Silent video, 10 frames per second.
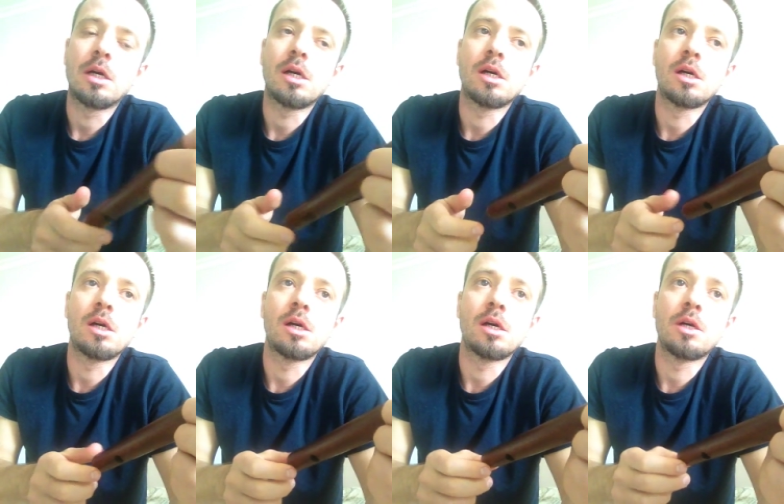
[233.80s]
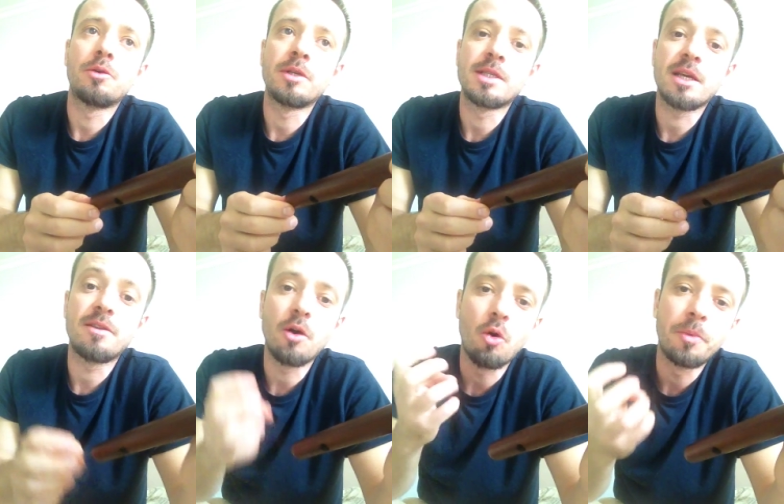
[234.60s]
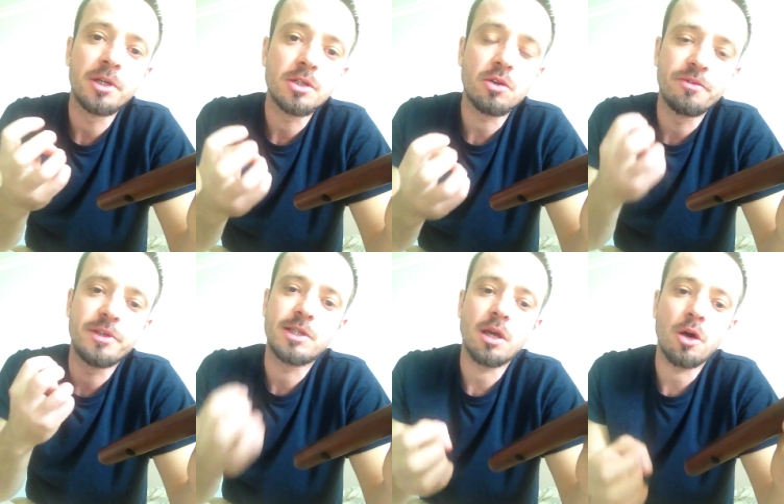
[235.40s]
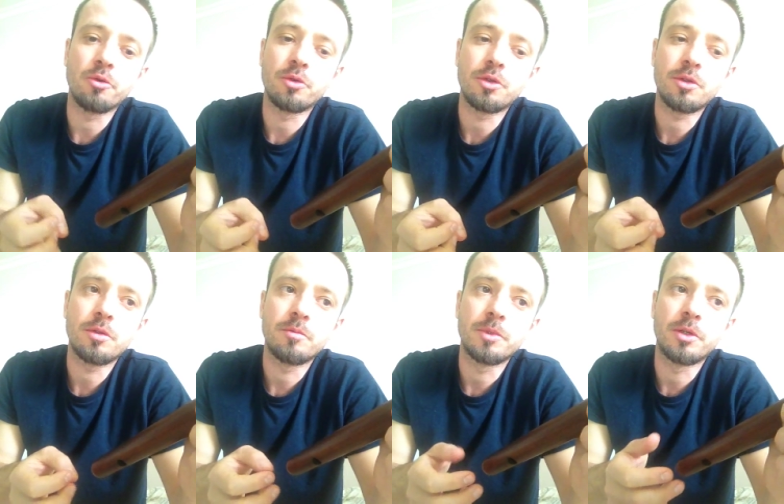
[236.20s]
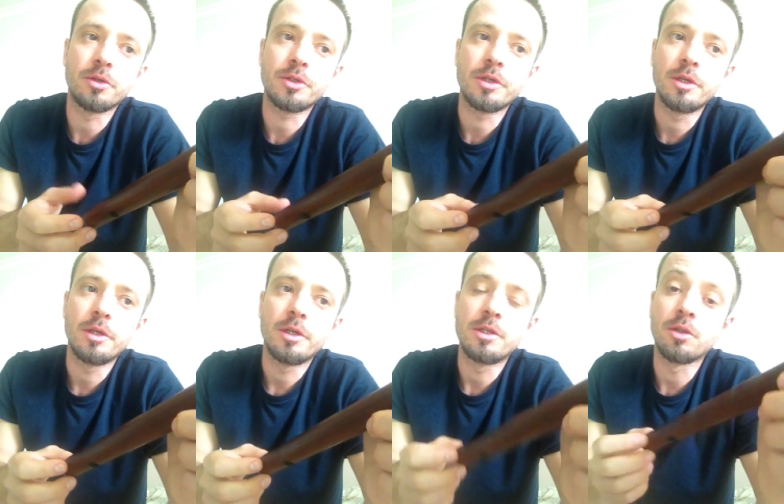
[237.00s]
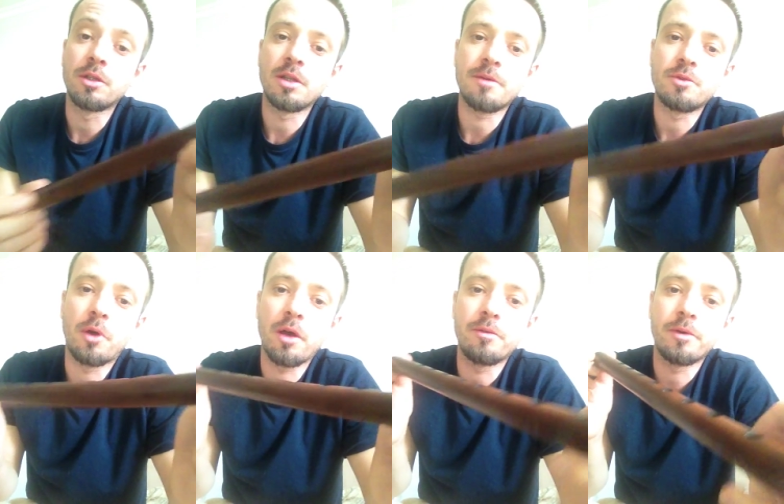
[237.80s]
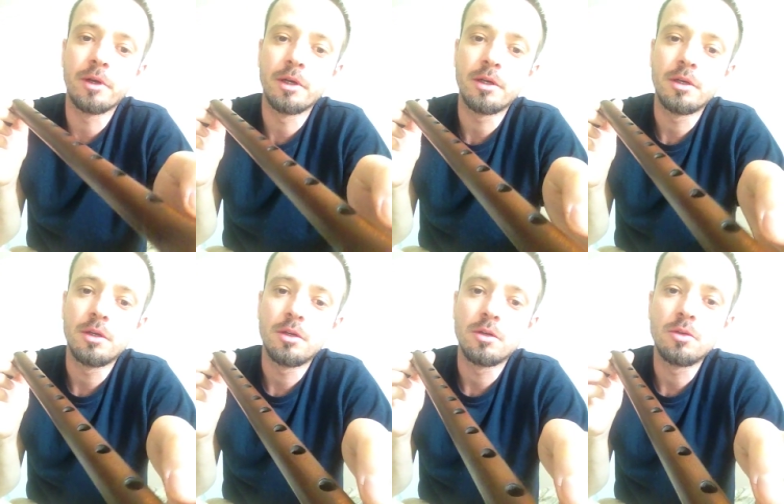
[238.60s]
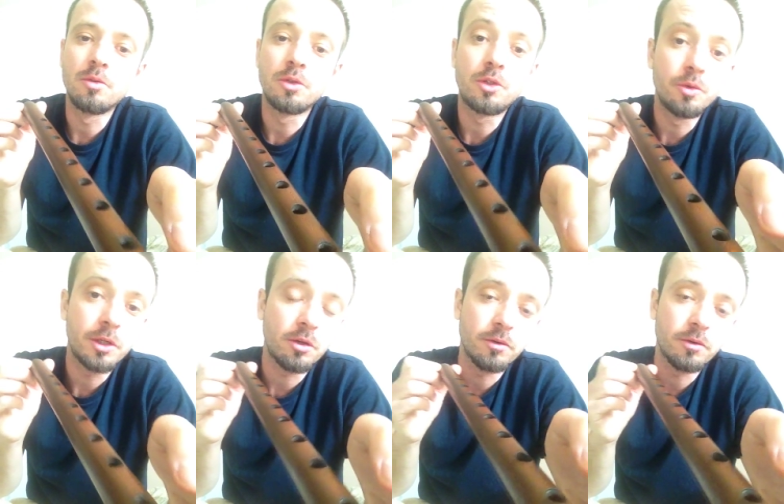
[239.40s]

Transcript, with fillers: Uh, you can say the openness of the sound because it's not enough to have a good tuning